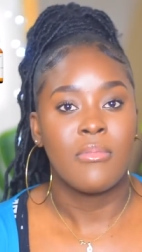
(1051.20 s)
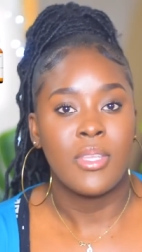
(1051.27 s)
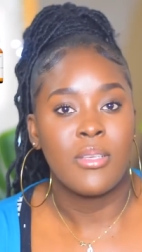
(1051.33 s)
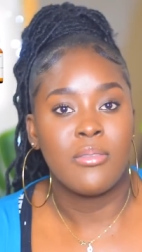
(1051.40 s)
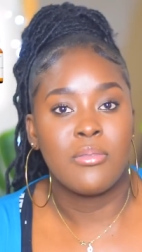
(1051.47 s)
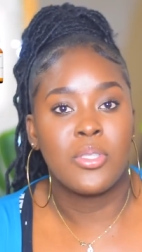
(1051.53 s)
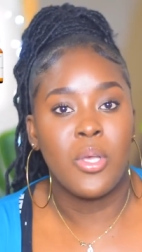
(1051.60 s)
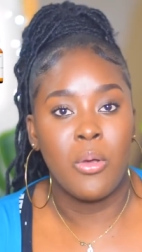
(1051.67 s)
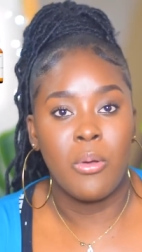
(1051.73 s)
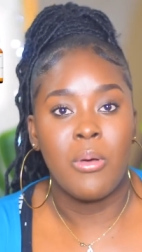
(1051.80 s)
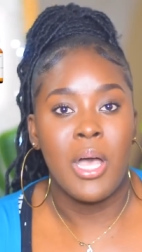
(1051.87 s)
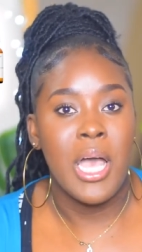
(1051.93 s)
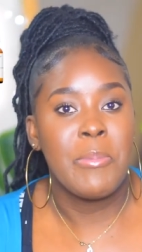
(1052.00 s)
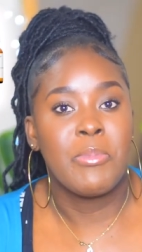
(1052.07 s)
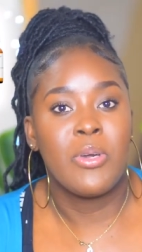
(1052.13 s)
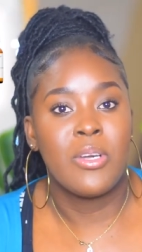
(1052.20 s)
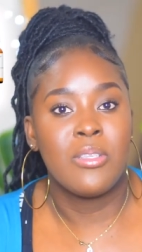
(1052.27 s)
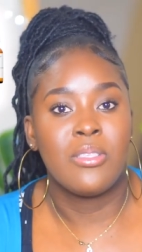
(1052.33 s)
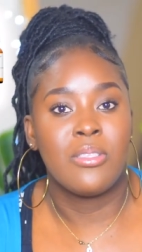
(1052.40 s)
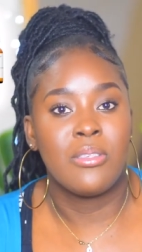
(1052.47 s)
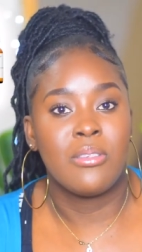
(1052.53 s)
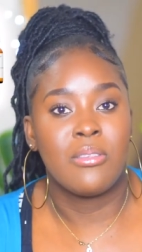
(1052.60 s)
so i'm going
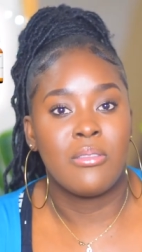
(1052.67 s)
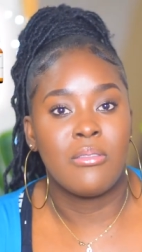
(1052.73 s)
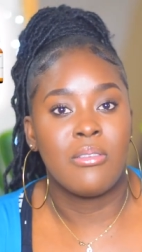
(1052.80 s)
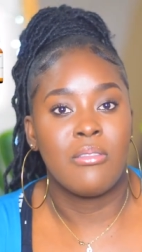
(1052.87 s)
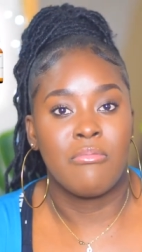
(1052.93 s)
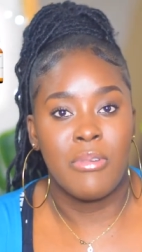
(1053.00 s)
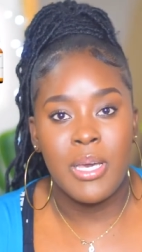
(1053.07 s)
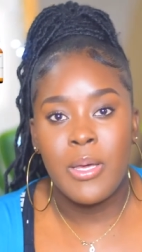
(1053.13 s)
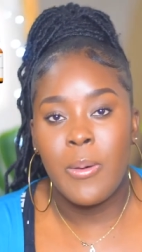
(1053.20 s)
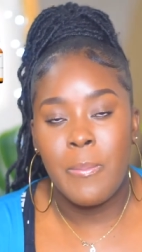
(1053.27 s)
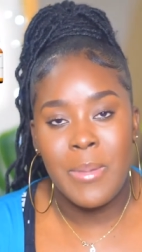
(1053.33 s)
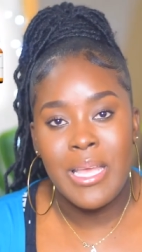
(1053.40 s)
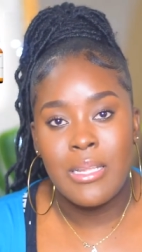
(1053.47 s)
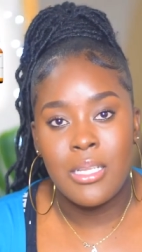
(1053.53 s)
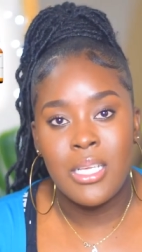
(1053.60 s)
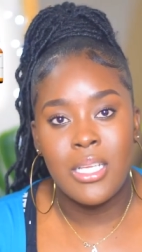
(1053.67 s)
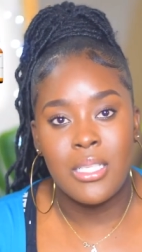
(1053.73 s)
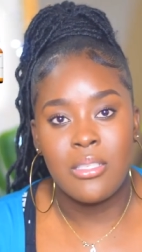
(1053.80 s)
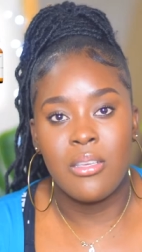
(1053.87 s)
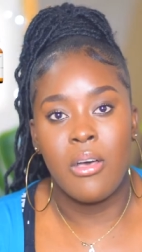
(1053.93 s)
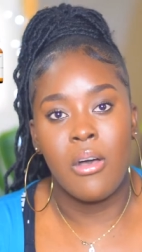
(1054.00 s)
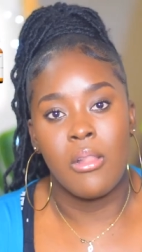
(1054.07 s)
to recommend
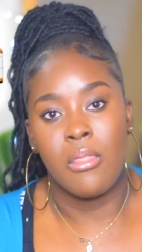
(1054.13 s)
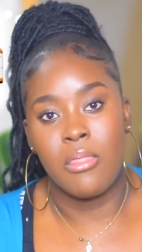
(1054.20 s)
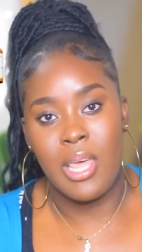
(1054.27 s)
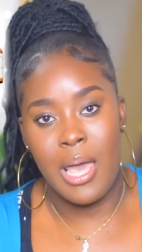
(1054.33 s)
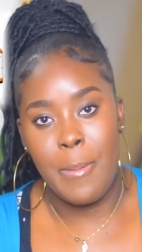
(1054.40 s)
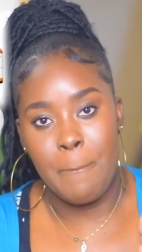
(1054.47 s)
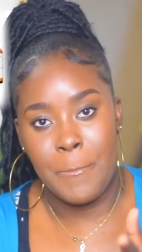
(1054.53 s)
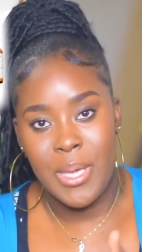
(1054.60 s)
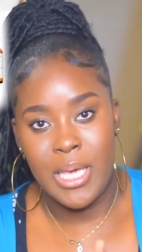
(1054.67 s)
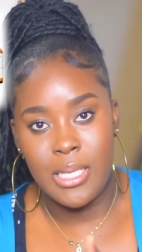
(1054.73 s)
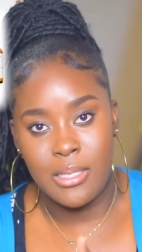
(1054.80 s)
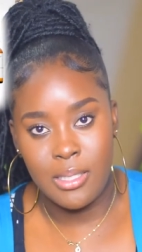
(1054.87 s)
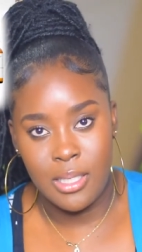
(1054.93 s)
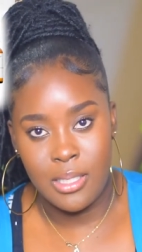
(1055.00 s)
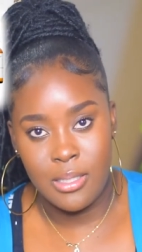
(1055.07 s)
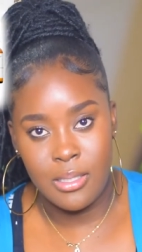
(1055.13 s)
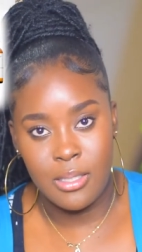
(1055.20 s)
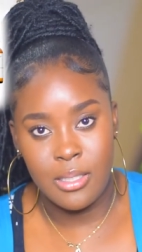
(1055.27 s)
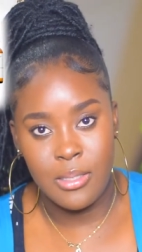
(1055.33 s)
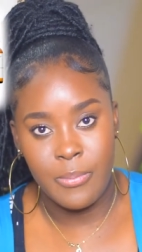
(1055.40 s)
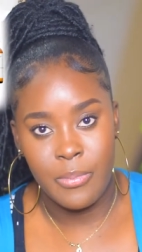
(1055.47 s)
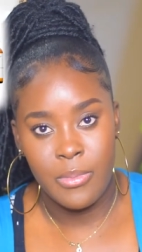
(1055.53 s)
it on that
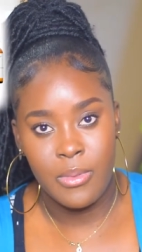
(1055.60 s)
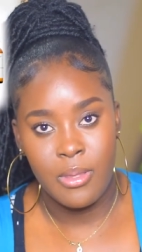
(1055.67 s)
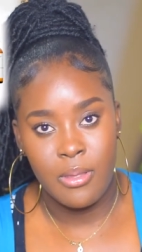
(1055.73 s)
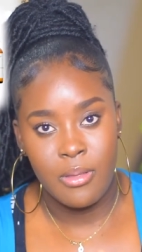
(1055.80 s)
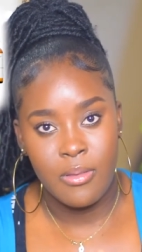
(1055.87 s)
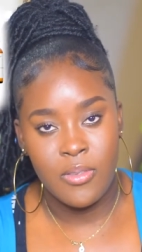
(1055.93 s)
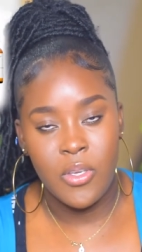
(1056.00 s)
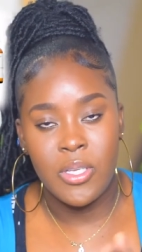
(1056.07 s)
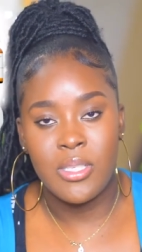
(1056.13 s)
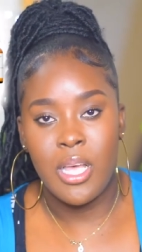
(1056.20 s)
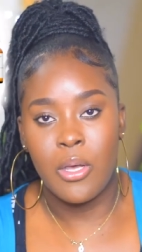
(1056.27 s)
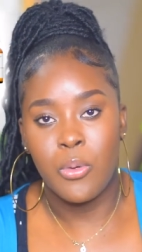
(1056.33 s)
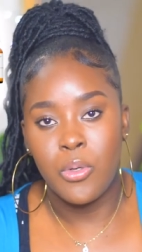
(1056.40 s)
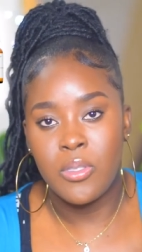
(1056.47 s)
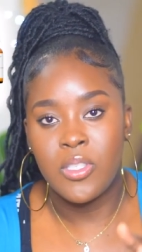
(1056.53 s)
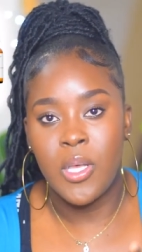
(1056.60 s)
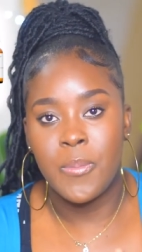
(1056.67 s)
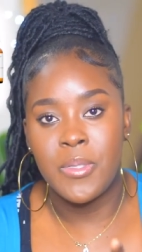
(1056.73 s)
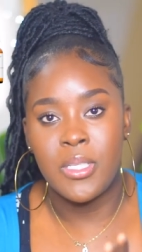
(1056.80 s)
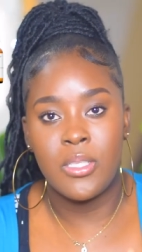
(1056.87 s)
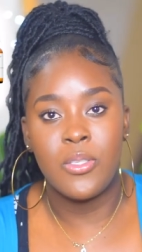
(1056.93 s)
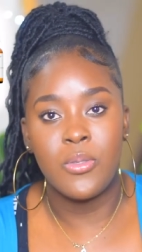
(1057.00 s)
basis so it's a good
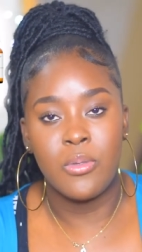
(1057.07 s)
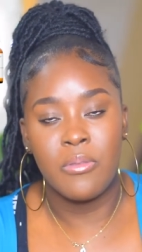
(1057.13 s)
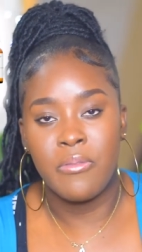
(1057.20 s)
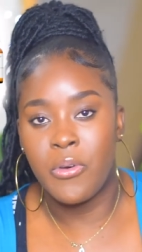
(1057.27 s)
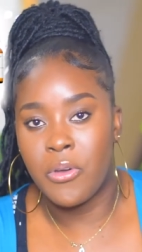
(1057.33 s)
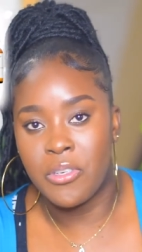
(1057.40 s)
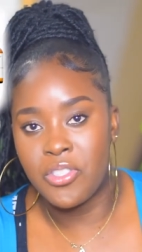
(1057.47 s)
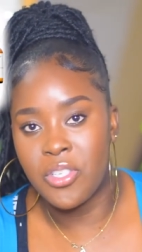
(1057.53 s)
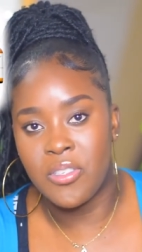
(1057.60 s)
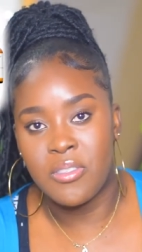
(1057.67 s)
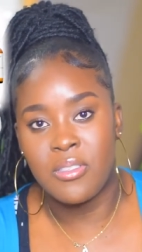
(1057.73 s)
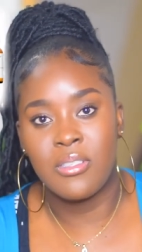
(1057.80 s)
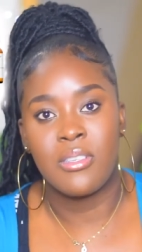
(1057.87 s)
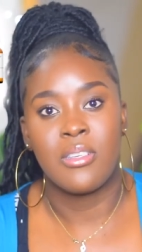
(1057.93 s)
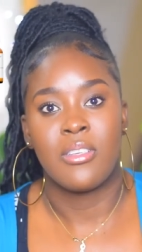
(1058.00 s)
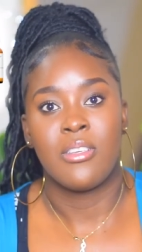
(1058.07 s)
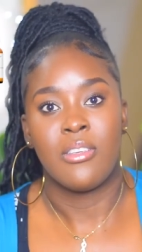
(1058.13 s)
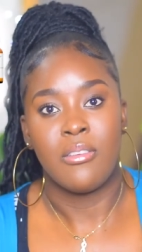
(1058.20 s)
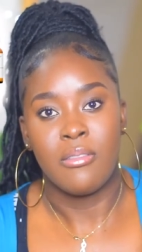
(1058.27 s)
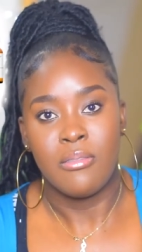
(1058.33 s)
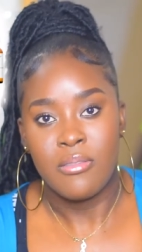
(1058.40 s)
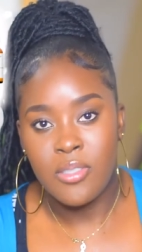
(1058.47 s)
substitute for just
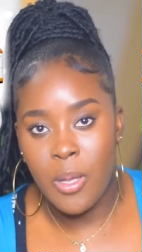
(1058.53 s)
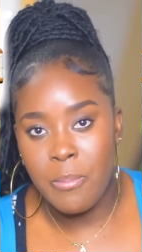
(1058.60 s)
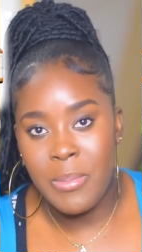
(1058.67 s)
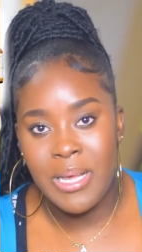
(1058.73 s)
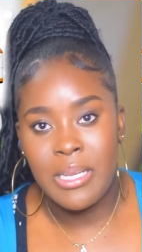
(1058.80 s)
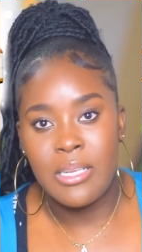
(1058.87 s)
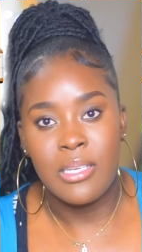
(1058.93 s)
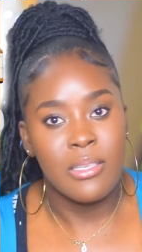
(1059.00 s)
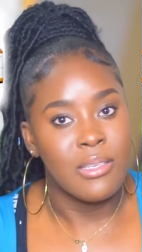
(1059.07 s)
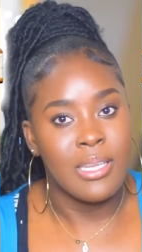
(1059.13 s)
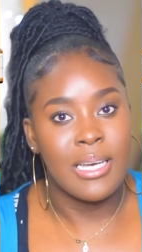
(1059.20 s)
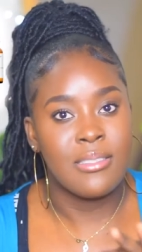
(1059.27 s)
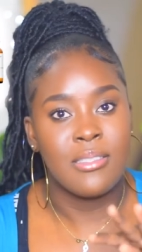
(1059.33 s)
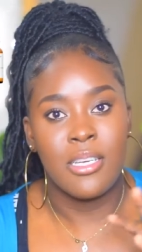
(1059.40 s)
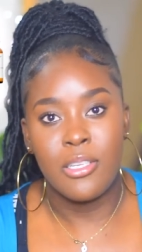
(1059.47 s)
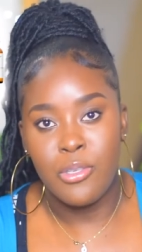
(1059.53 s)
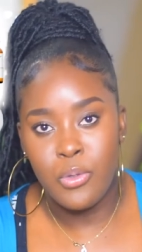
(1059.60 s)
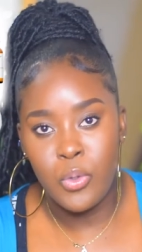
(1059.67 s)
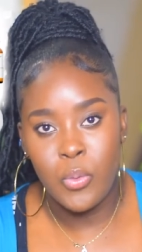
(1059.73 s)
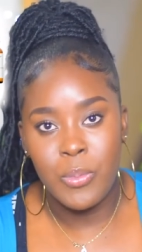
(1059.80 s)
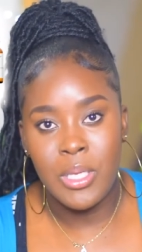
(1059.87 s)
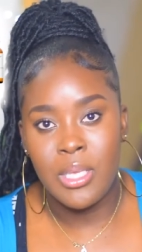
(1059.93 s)
somebody that's a
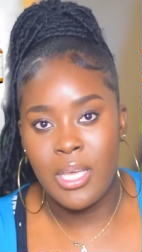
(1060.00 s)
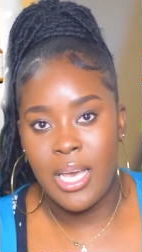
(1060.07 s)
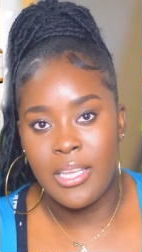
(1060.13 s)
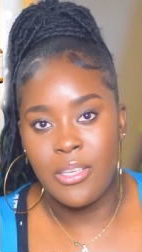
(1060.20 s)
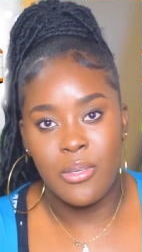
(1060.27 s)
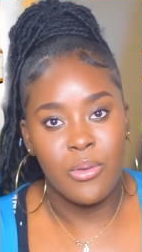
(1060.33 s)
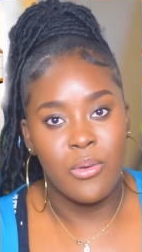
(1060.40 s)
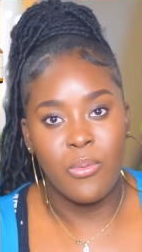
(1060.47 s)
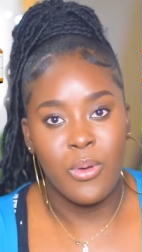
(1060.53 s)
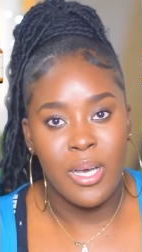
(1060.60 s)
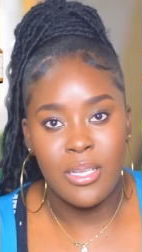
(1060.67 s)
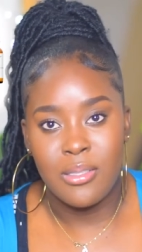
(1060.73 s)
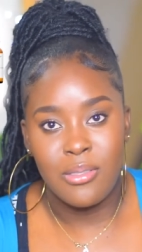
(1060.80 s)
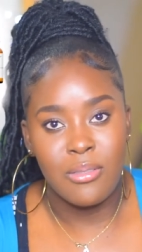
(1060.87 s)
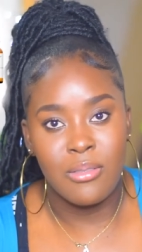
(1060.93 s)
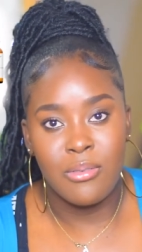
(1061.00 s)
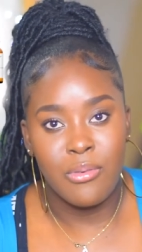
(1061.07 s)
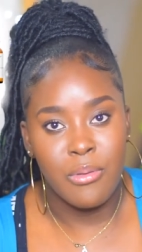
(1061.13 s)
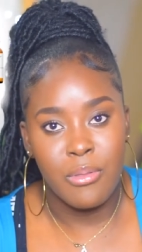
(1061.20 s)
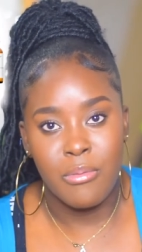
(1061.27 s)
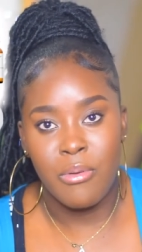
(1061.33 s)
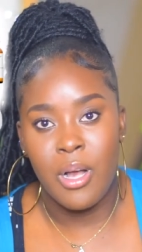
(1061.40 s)
newbie and you don't want to go
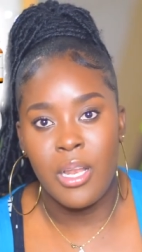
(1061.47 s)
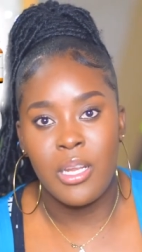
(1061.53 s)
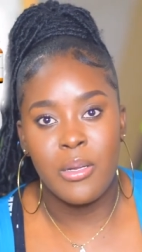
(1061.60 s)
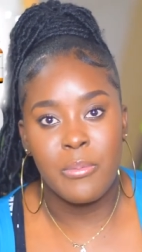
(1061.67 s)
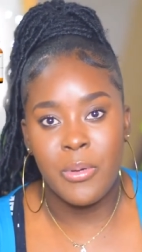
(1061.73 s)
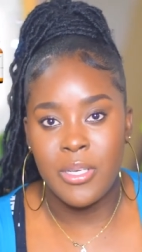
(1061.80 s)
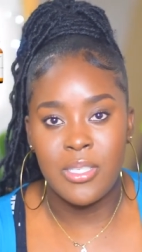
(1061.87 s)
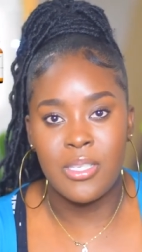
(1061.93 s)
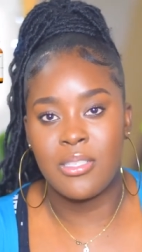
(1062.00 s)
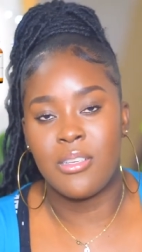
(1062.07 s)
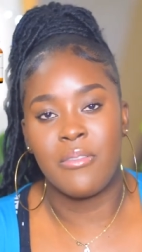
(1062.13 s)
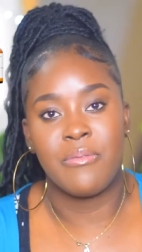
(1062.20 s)
through all of the process of